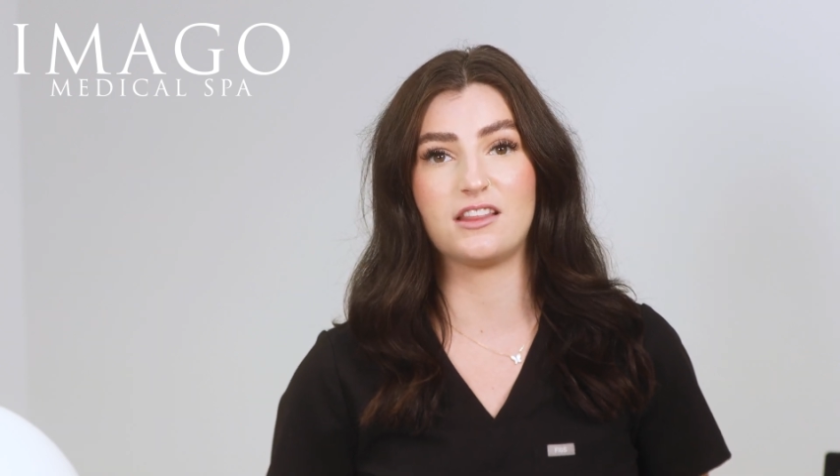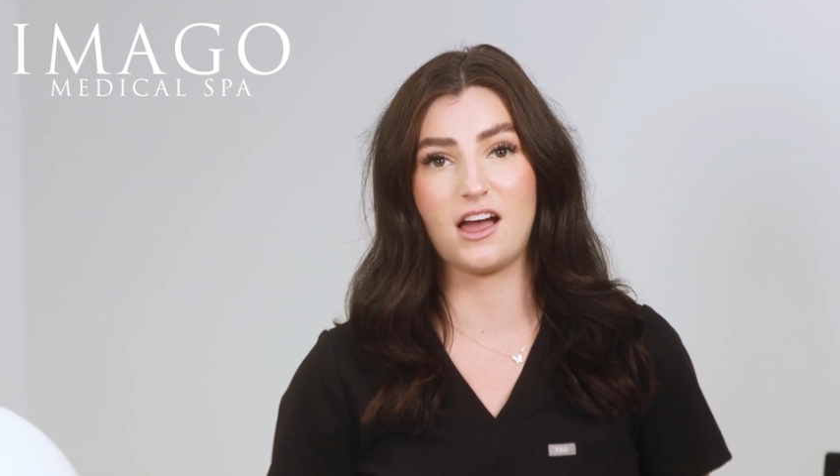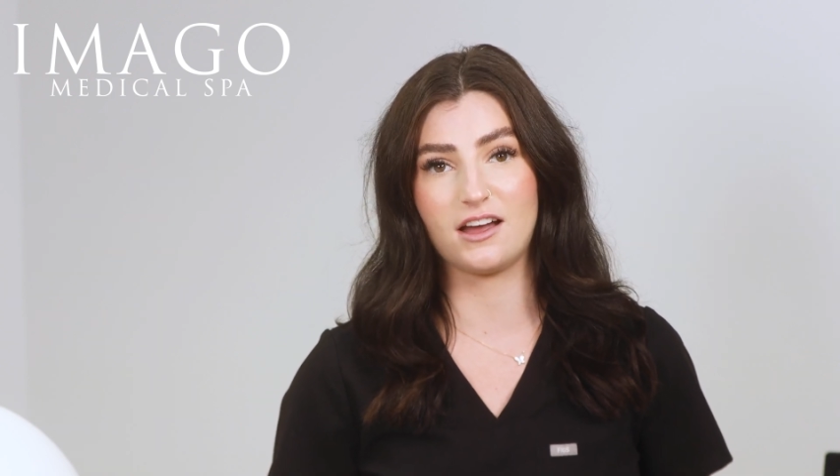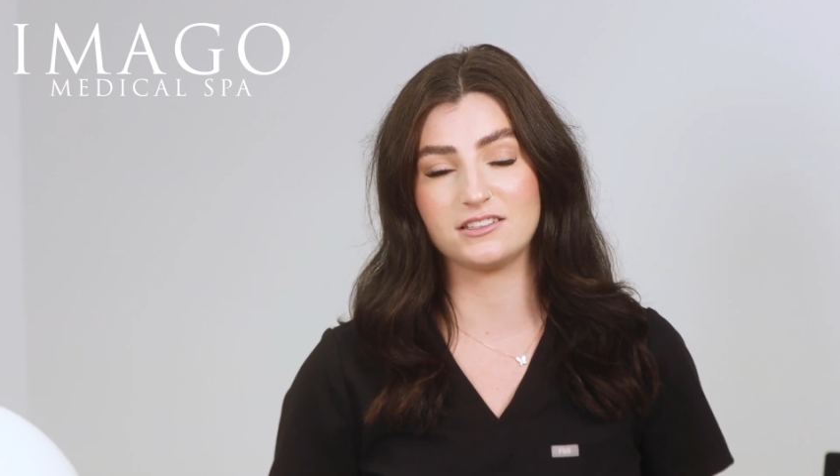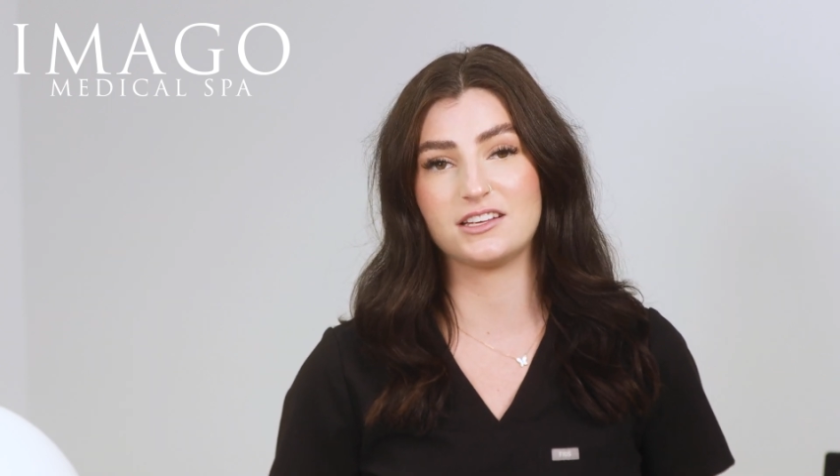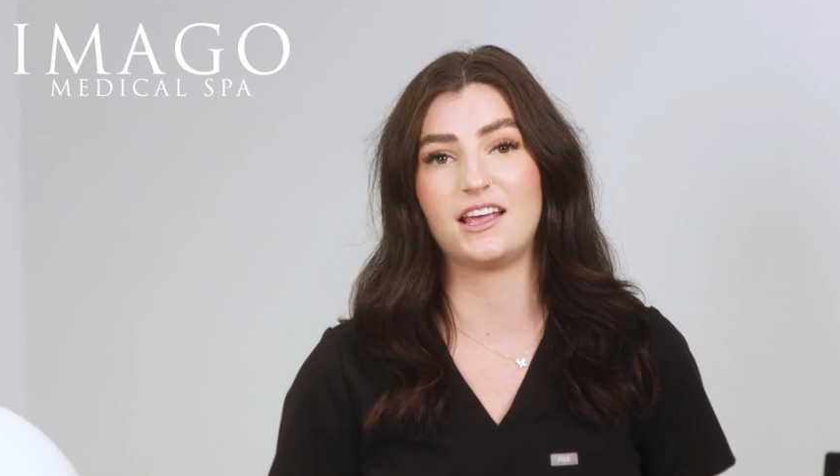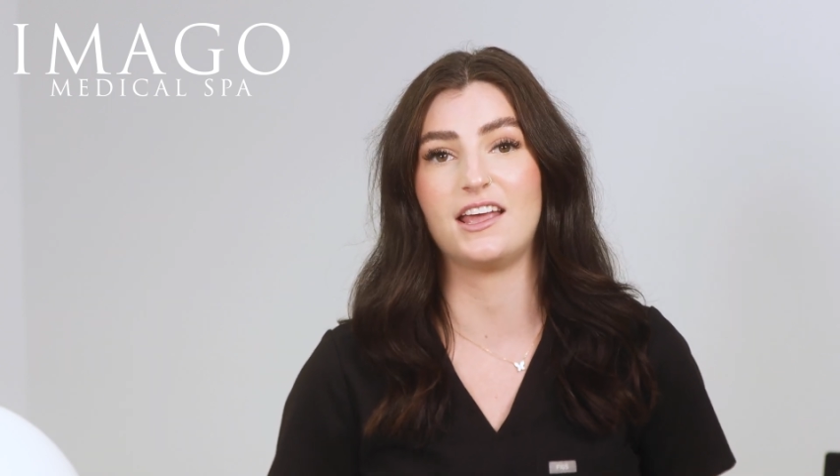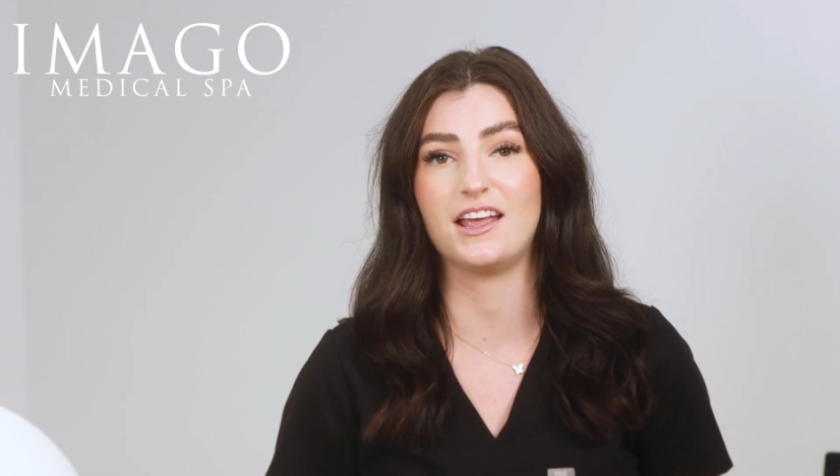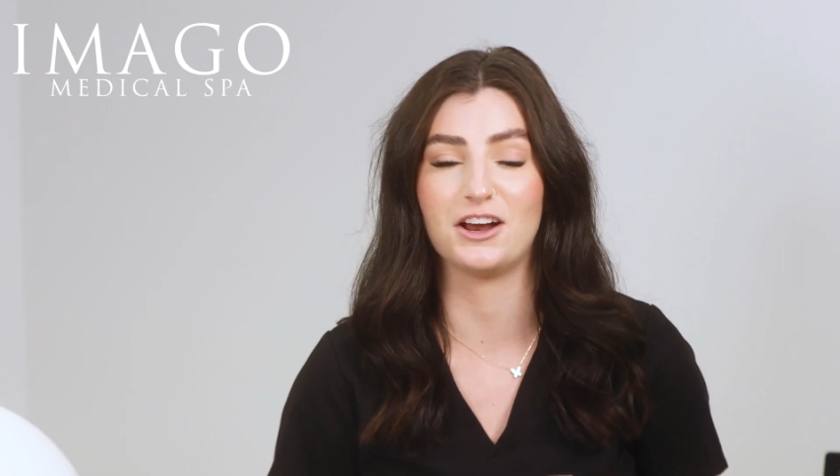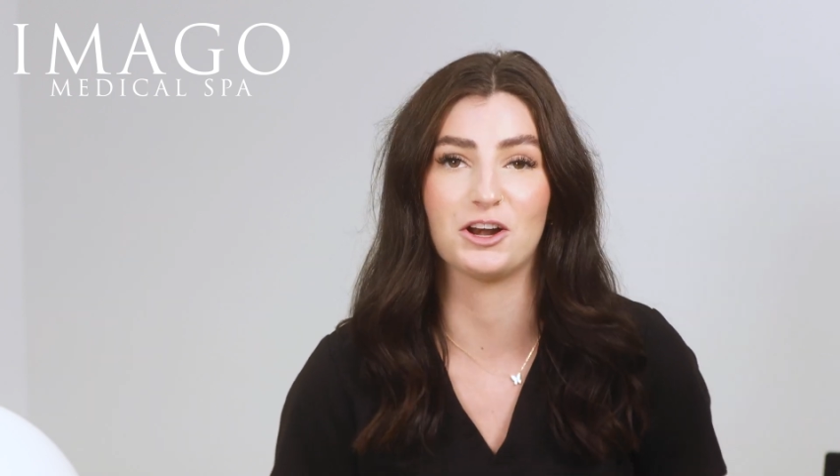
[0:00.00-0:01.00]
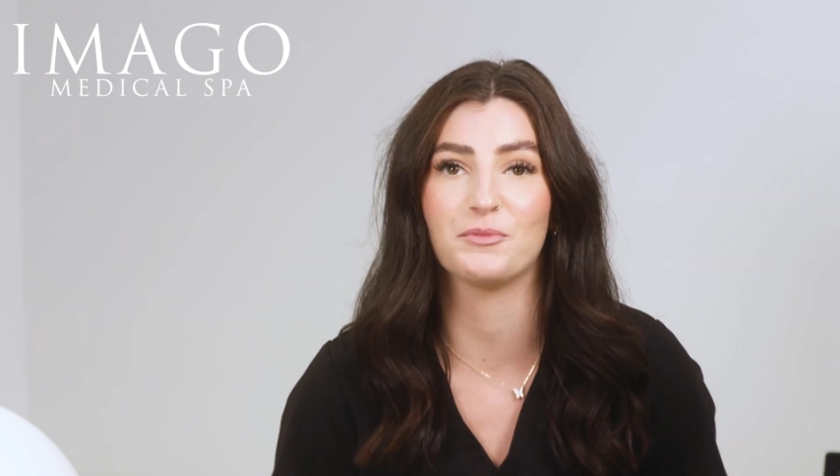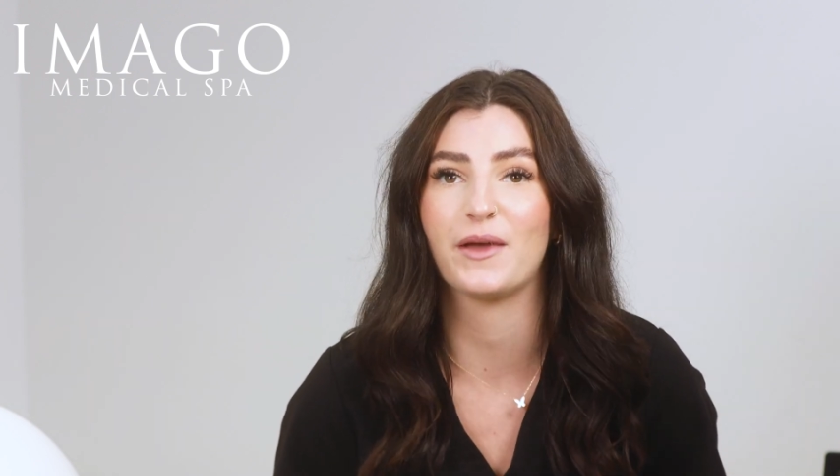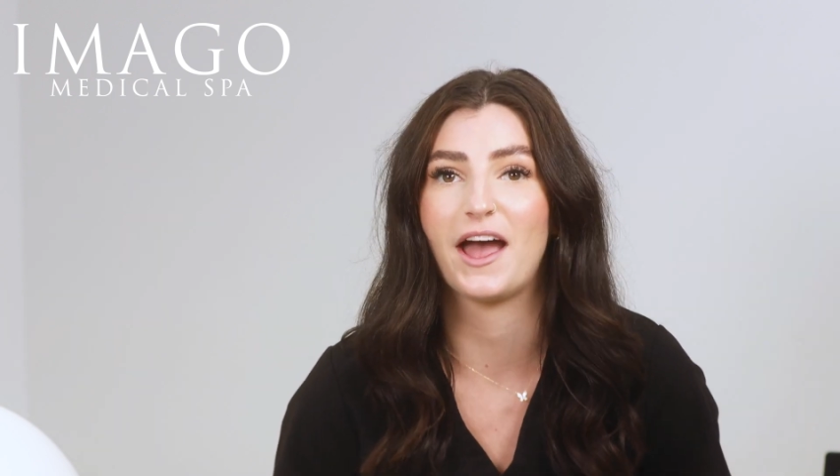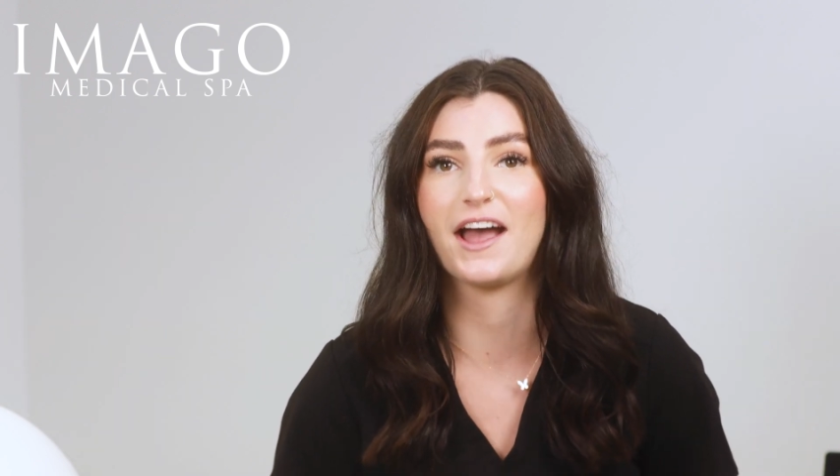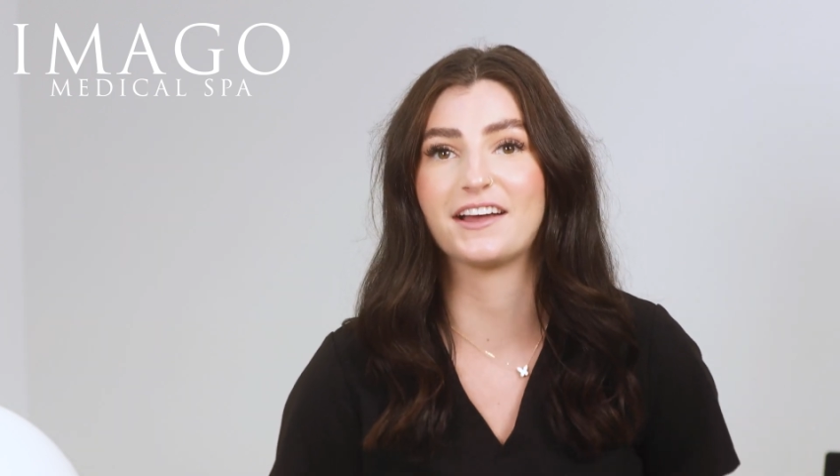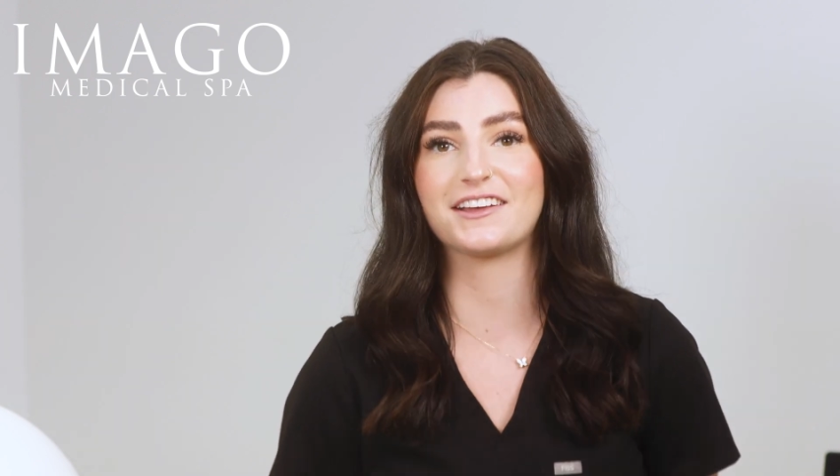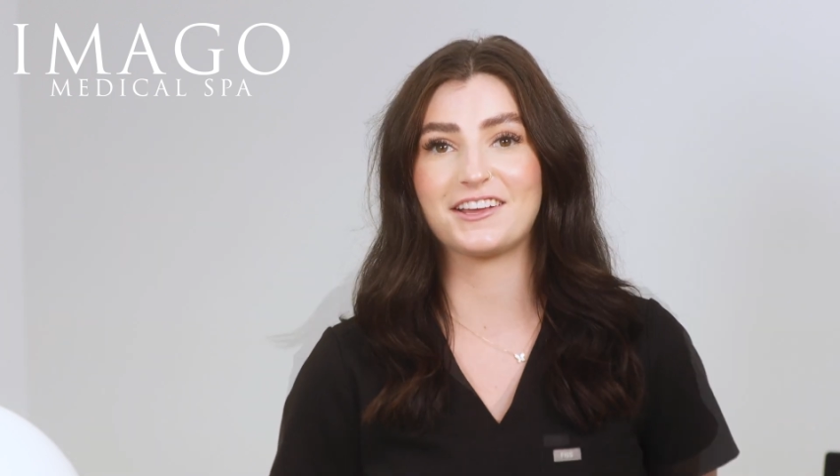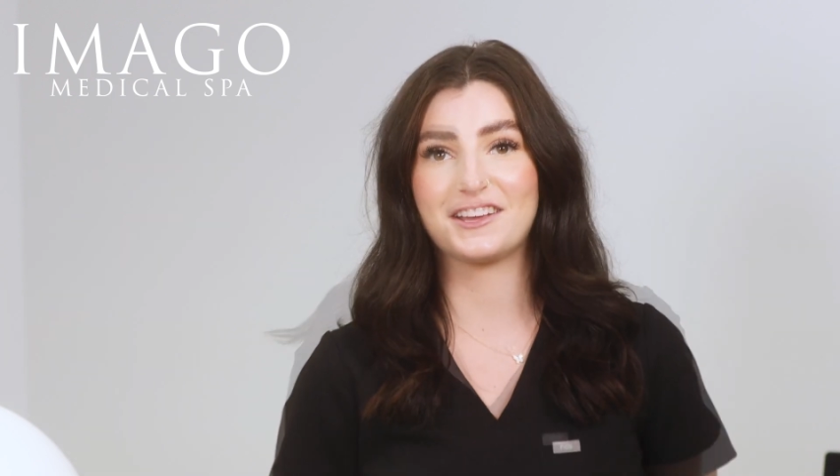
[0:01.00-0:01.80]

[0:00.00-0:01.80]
that hair back.